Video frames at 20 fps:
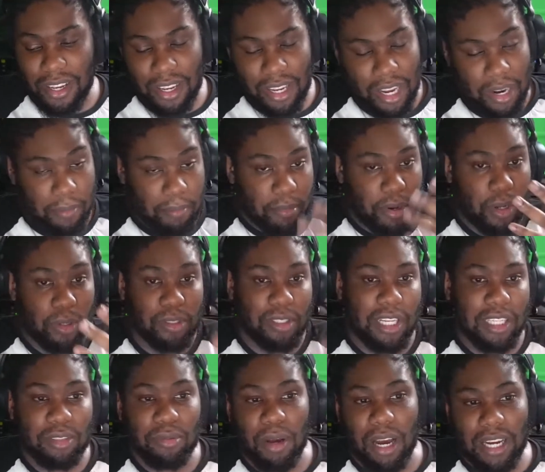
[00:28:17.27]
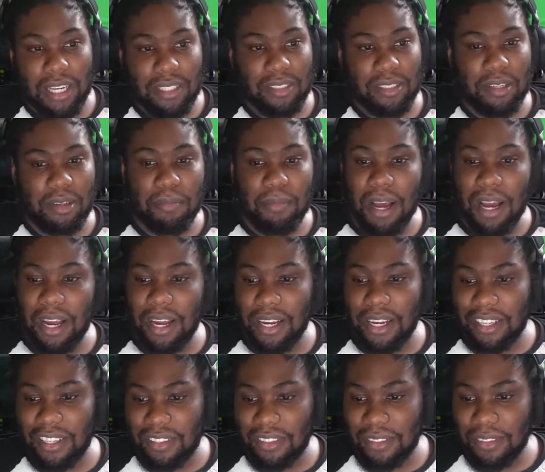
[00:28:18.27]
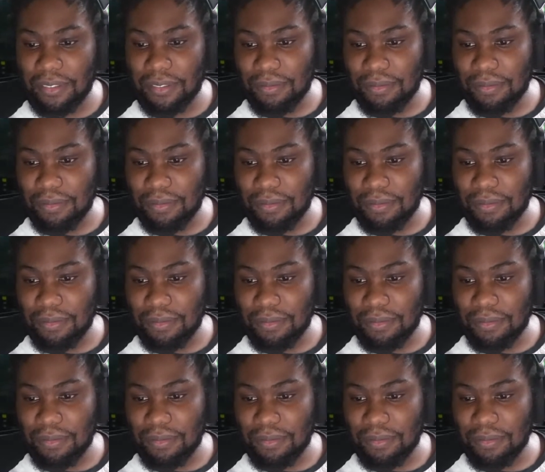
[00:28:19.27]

That's what I see in my eyes.